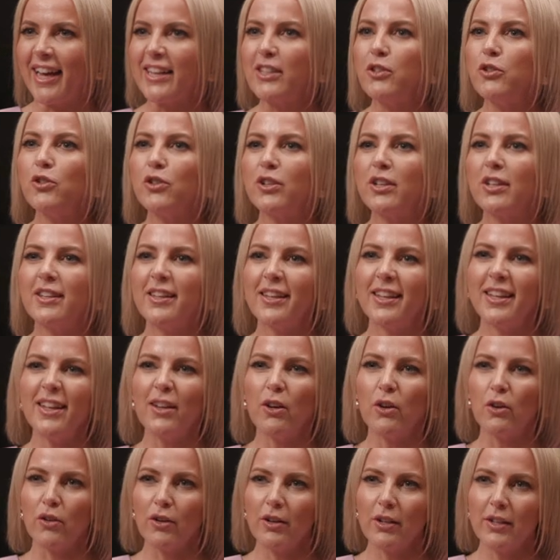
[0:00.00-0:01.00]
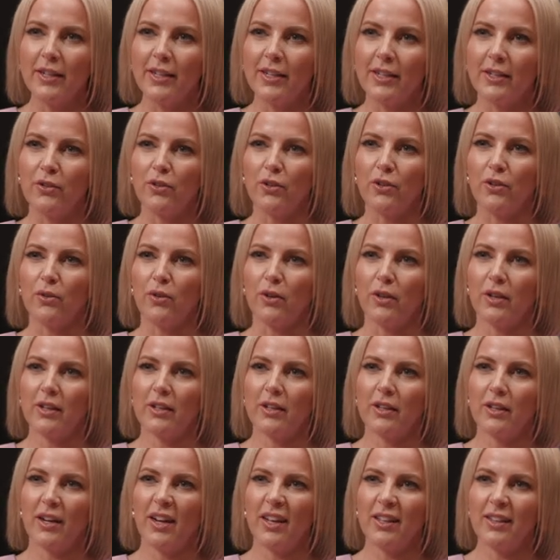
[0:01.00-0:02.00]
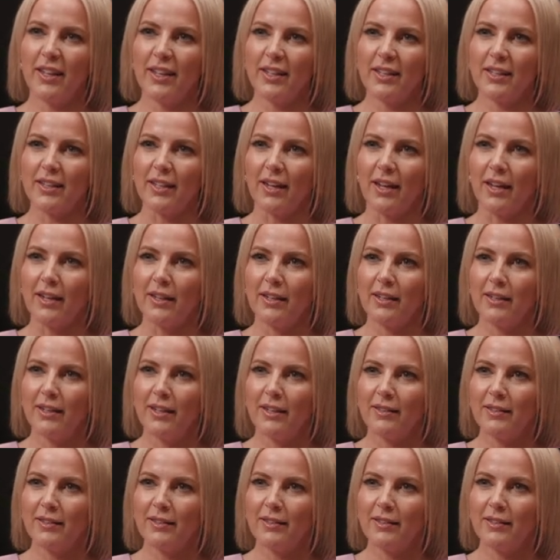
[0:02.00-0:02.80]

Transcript: And you can eat early in New York. Mm. I like that.